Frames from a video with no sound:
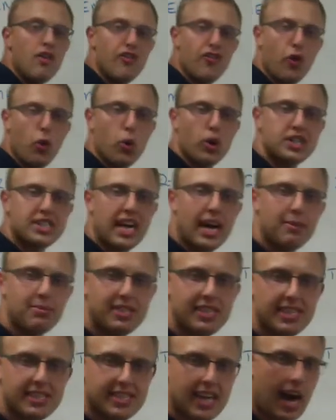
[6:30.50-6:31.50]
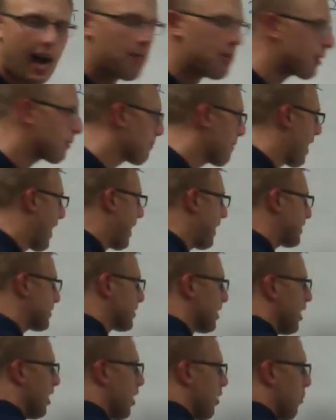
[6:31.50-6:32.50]
4 times the atomic
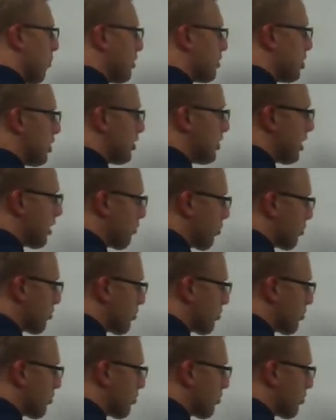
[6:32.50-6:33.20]
mass, which is equal